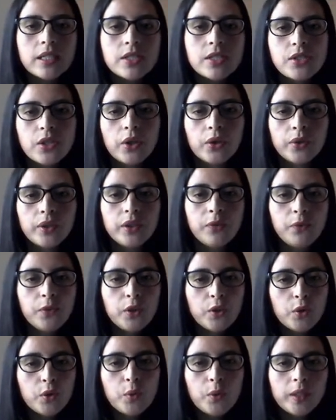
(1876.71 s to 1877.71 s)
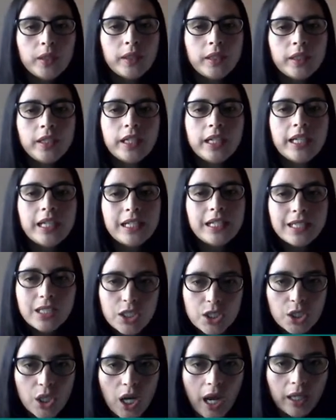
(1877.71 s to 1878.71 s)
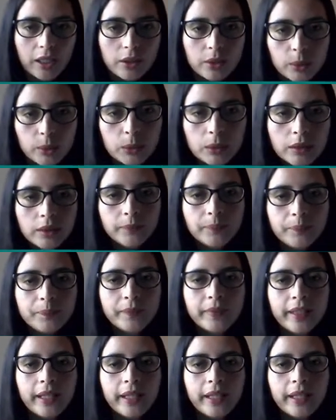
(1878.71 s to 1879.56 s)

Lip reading: So if you were in the jungle,